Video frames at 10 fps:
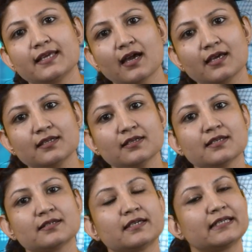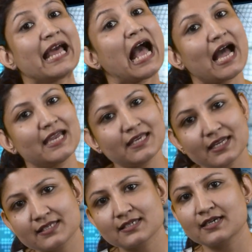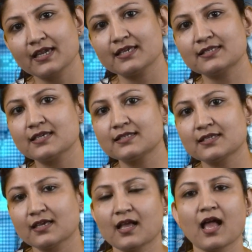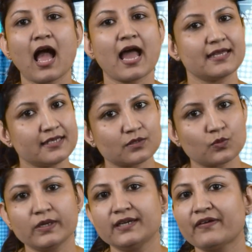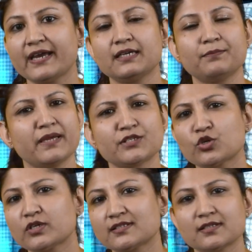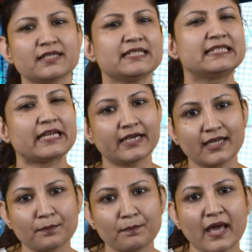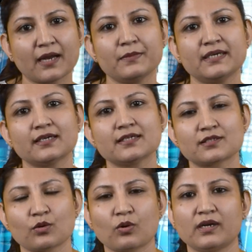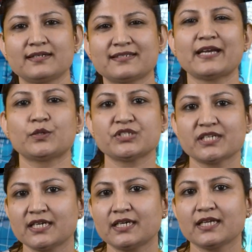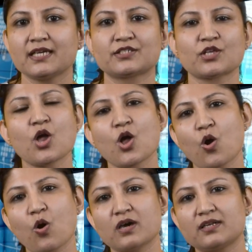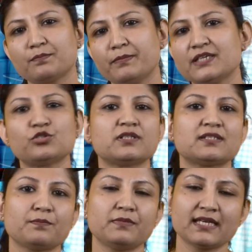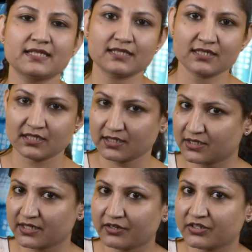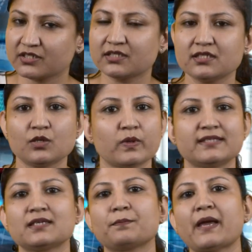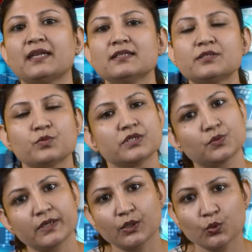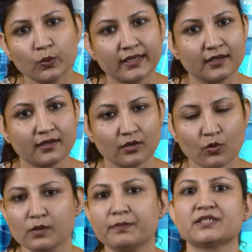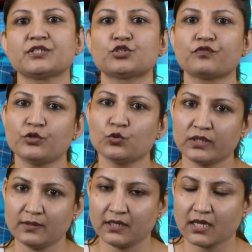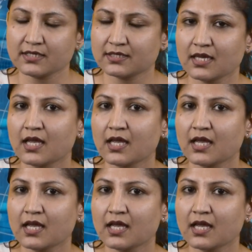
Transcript: are certain high risk cases. High risk we define based on certain genetic parameters called cytogenetics, or based on some next generation sequencing panels, which we do in all patients of leukemias.